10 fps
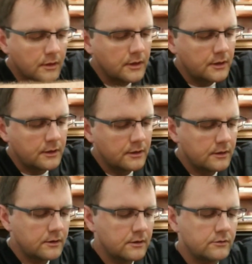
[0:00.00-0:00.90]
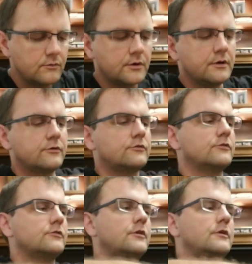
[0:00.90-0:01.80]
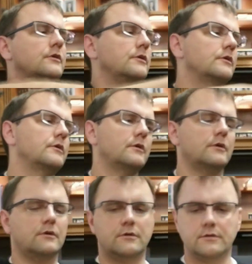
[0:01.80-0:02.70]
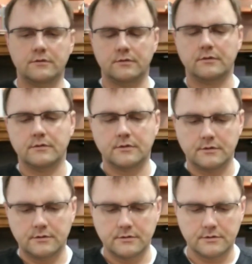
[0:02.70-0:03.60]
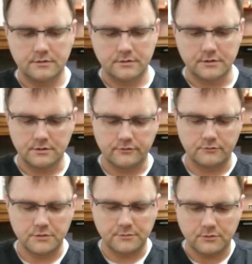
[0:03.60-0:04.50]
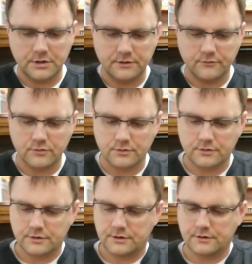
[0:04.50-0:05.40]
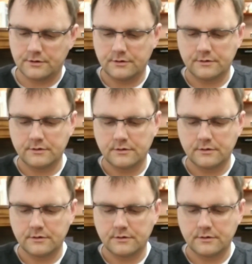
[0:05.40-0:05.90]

And what else is here? I don't even remember what I've ordered here.